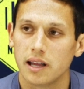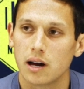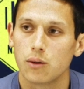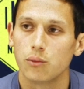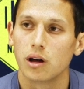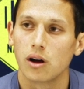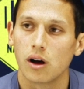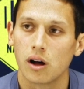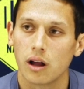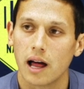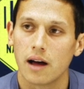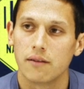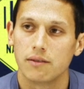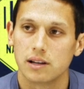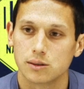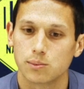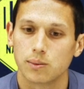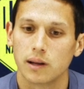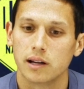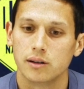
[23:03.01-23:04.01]
that we all have
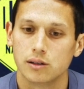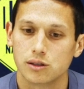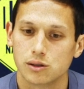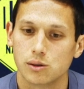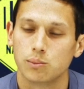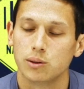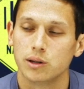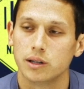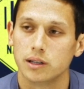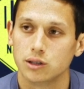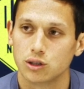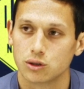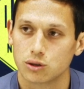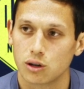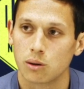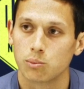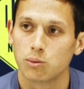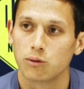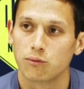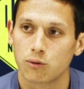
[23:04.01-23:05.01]
as players to put in
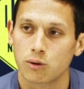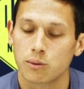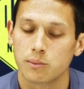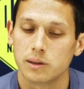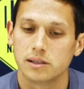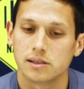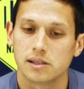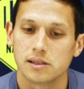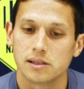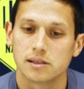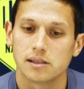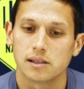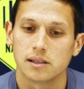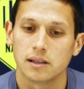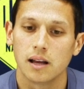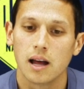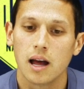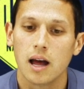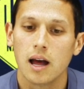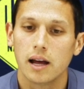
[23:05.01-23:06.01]
strong performances
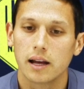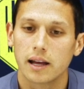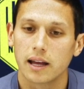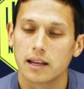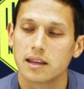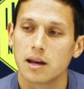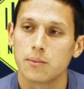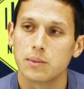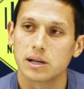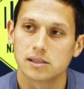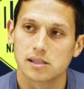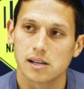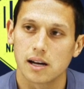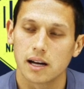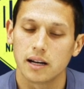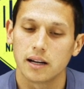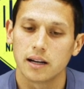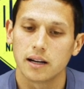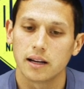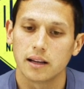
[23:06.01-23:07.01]
and get them
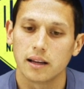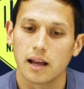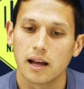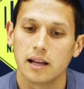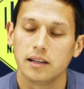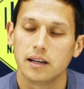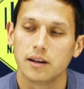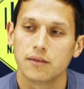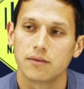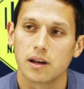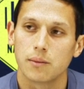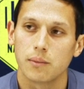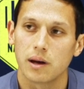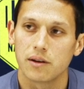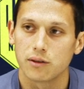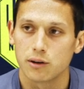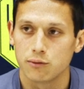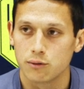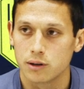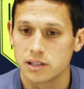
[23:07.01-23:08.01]
excited and give them
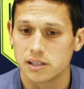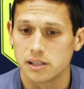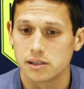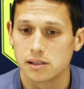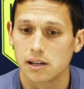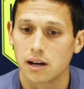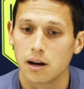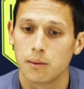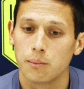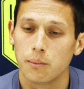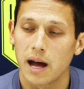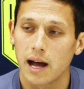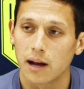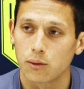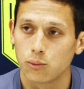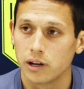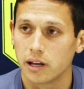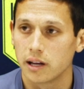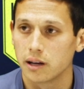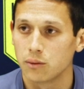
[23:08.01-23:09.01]
every reason to come
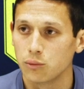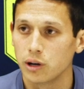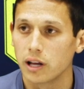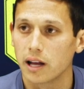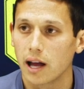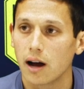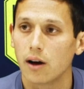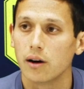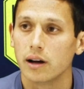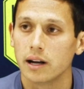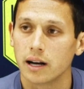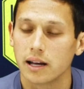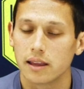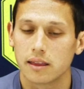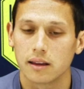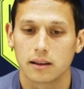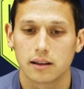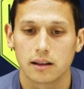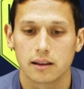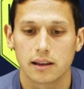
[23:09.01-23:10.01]
back week in, week out. And I
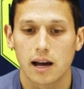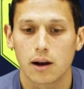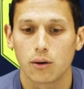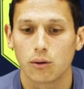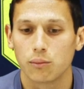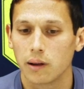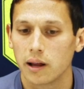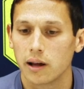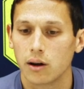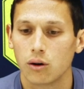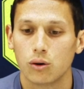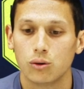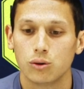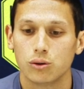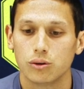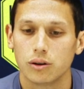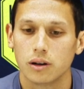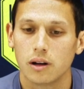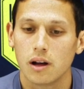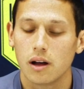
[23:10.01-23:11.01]
think that that'll play
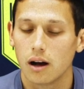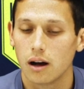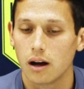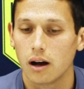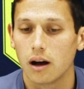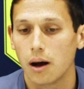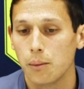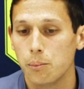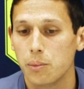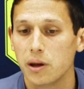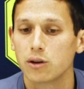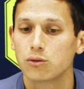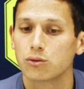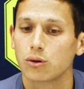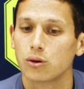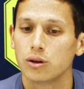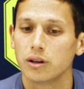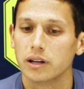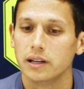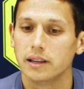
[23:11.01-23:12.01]
a big
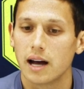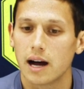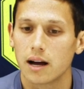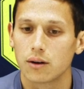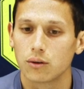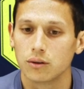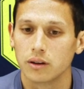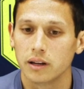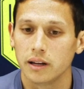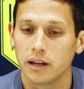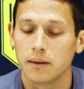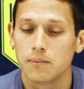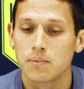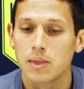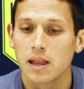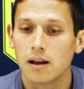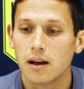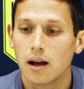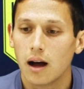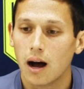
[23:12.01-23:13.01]
role in not only
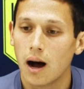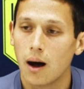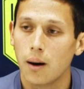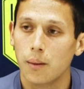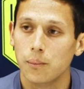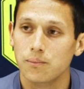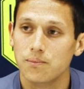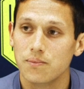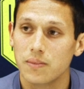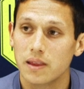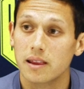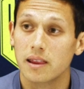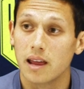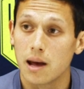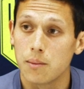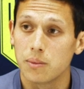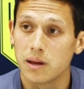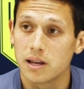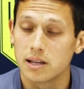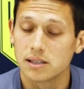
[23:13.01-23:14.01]

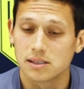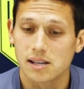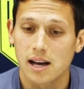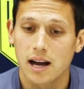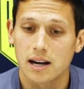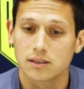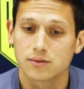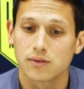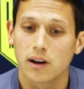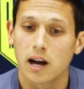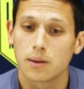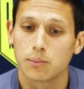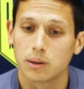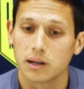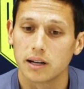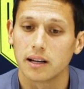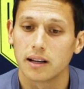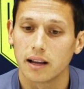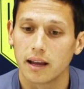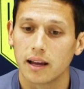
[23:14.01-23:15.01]
them being satisfied, but
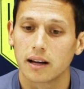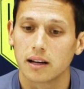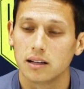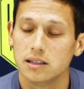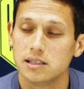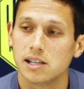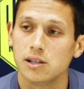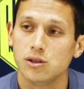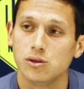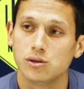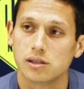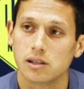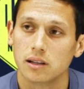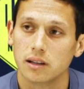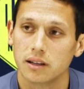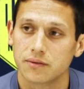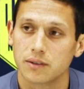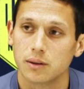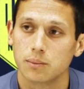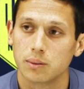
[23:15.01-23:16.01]
it continues to
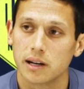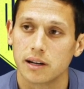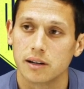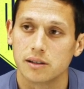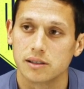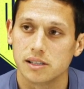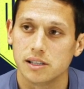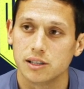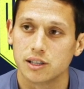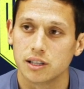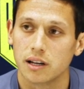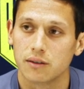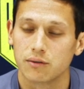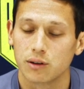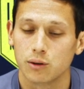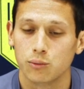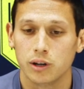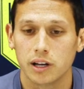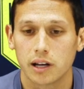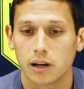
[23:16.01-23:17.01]
lift the players each and
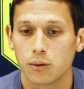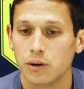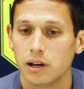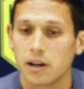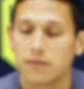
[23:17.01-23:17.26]
every week, and we